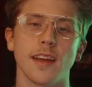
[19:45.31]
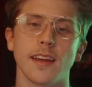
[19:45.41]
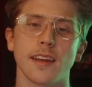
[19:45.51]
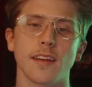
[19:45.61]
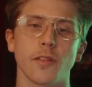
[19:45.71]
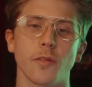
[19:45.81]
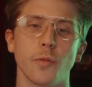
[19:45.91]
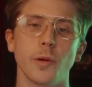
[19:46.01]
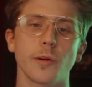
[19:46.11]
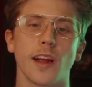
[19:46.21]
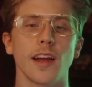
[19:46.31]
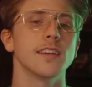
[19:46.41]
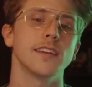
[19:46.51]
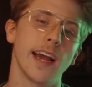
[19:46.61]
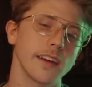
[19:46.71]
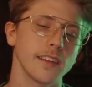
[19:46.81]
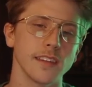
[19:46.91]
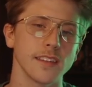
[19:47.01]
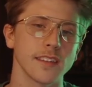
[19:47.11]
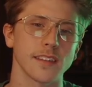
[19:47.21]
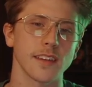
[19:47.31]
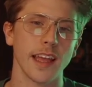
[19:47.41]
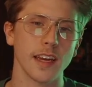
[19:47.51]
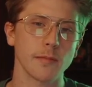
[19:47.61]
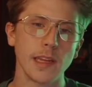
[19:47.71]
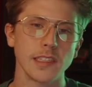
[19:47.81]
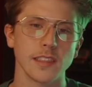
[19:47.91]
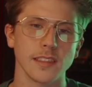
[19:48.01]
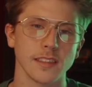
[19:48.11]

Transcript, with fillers: like we were kind of doubting this animation.